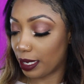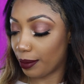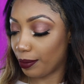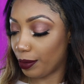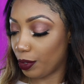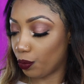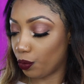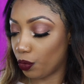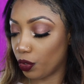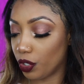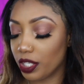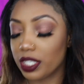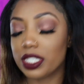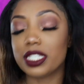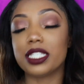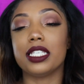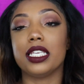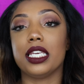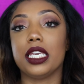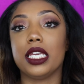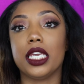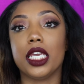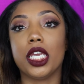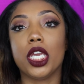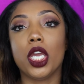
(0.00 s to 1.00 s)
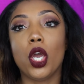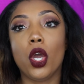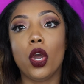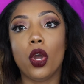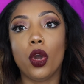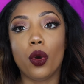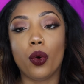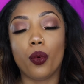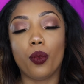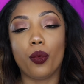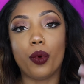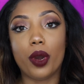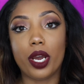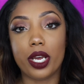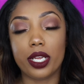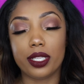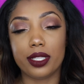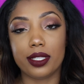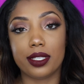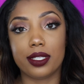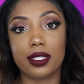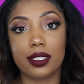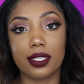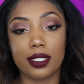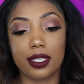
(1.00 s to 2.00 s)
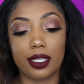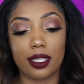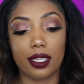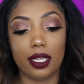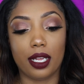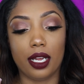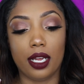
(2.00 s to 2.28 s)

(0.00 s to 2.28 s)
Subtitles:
I mean, we'll see once